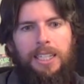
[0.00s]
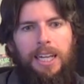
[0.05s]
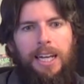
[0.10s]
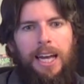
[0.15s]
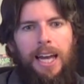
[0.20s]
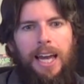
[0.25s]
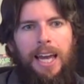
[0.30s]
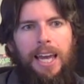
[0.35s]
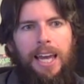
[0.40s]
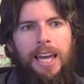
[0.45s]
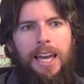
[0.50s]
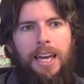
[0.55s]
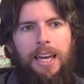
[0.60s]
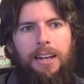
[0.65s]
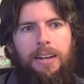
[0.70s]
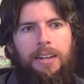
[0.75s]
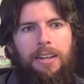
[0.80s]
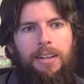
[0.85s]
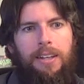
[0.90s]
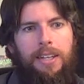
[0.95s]

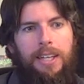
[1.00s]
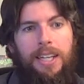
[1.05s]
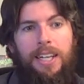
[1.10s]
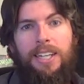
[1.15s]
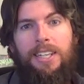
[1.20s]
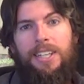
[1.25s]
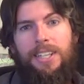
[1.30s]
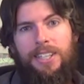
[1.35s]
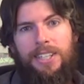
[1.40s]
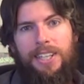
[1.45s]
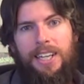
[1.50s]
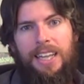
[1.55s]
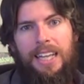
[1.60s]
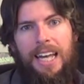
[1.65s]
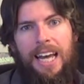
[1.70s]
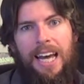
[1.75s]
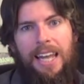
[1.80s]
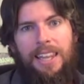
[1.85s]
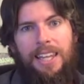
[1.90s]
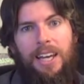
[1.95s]
And in addition to
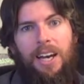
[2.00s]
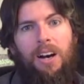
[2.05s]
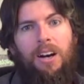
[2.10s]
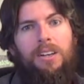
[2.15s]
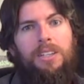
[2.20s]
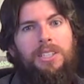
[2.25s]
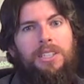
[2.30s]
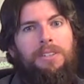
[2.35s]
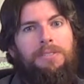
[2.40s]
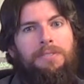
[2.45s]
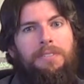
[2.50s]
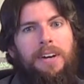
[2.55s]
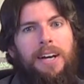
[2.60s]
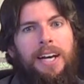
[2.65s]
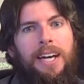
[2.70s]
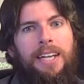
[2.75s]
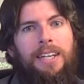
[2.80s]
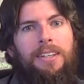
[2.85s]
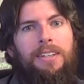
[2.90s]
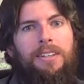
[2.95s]
that, they also
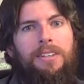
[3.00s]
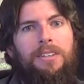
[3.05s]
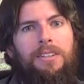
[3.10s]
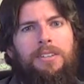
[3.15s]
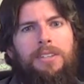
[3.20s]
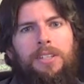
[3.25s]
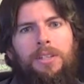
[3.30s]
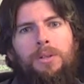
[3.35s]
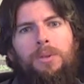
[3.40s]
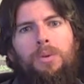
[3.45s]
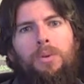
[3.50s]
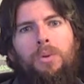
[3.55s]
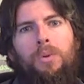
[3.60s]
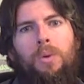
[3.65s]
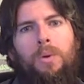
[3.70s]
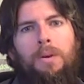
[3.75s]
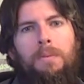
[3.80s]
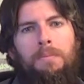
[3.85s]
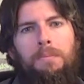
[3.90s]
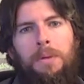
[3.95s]
find
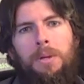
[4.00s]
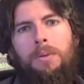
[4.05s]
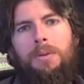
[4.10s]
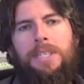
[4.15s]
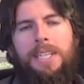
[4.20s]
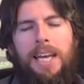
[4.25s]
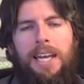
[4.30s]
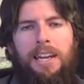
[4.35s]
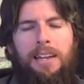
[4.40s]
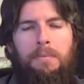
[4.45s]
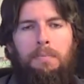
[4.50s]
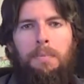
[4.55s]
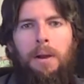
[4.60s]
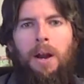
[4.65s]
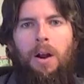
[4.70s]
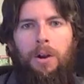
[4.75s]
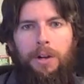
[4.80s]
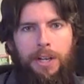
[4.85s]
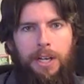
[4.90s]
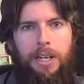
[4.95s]
two mutated
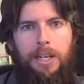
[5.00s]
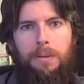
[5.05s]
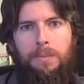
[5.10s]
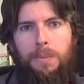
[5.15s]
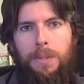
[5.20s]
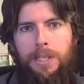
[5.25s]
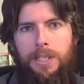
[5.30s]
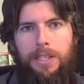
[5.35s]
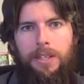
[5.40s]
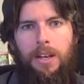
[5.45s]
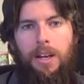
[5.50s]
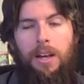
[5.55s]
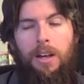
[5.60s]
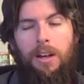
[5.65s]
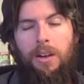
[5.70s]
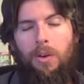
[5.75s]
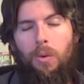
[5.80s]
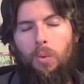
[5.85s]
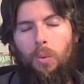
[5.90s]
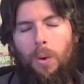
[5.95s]
bear cubs.
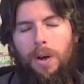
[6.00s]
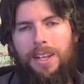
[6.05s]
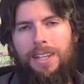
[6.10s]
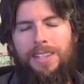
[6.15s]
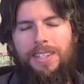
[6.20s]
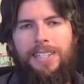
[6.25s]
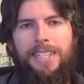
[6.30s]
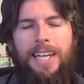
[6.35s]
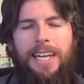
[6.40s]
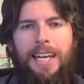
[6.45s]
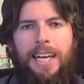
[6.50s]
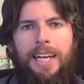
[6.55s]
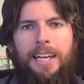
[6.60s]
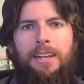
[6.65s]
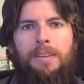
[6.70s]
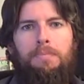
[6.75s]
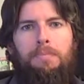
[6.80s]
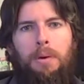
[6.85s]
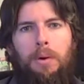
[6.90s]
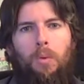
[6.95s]
One's
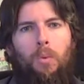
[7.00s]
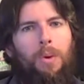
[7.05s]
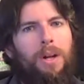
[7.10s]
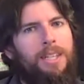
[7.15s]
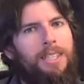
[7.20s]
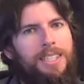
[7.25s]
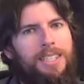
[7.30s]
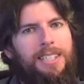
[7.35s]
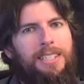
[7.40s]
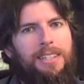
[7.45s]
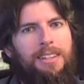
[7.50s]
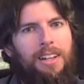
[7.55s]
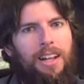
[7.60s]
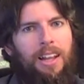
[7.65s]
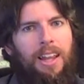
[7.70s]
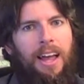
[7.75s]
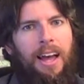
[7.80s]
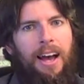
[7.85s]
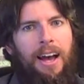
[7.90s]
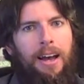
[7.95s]
dead, but one's still
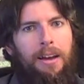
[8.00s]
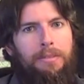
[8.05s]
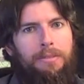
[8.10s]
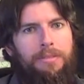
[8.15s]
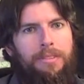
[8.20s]
alive.